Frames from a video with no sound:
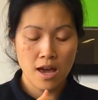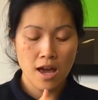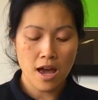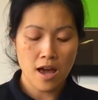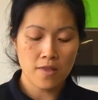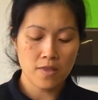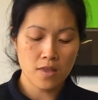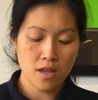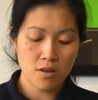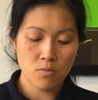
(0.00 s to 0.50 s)

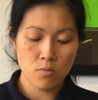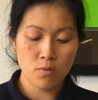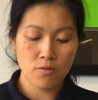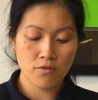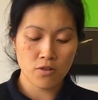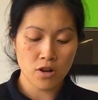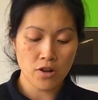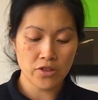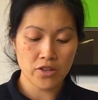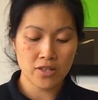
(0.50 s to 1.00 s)
And then we've
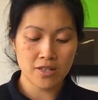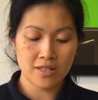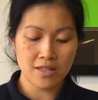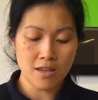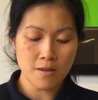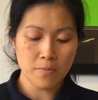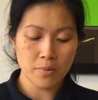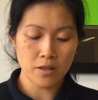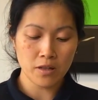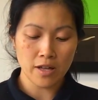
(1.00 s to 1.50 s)
got the
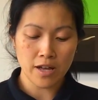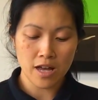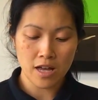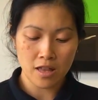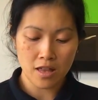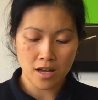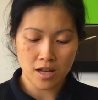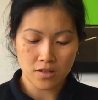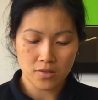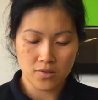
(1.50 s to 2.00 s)
deeper layer
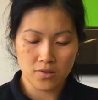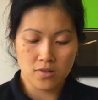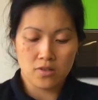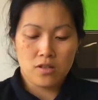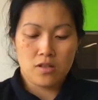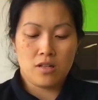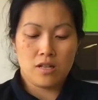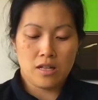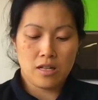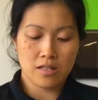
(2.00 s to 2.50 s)
that's
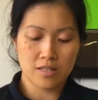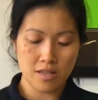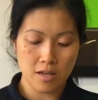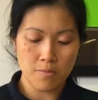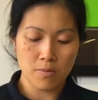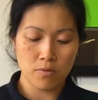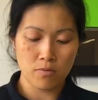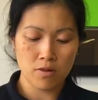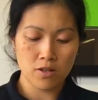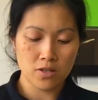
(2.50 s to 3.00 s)

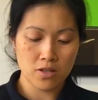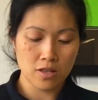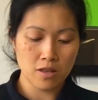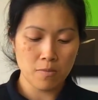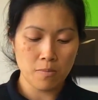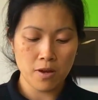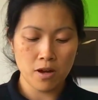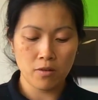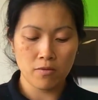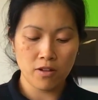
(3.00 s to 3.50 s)
deeper into the
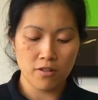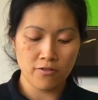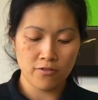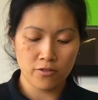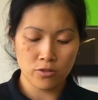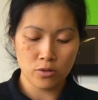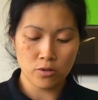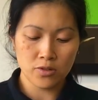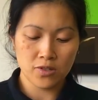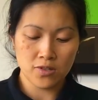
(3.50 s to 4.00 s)
pelvic
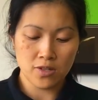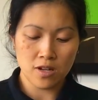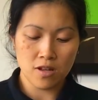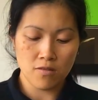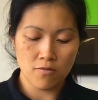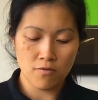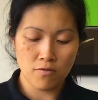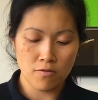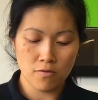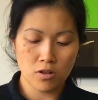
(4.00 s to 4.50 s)
floor,
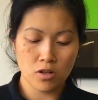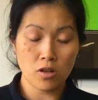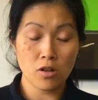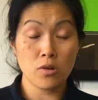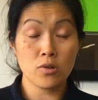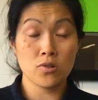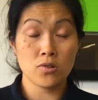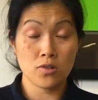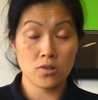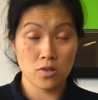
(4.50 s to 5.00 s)
sitting
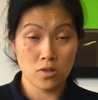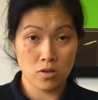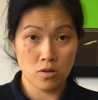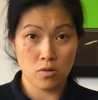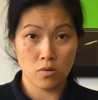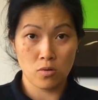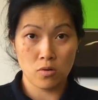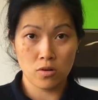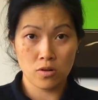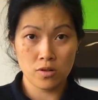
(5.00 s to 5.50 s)
closer to the
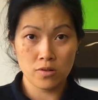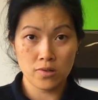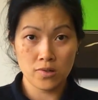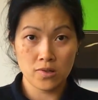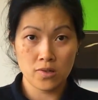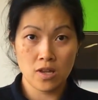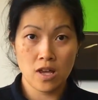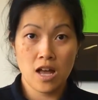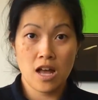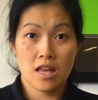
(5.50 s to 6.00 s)

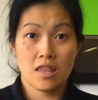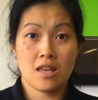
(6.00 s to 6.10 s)
organs,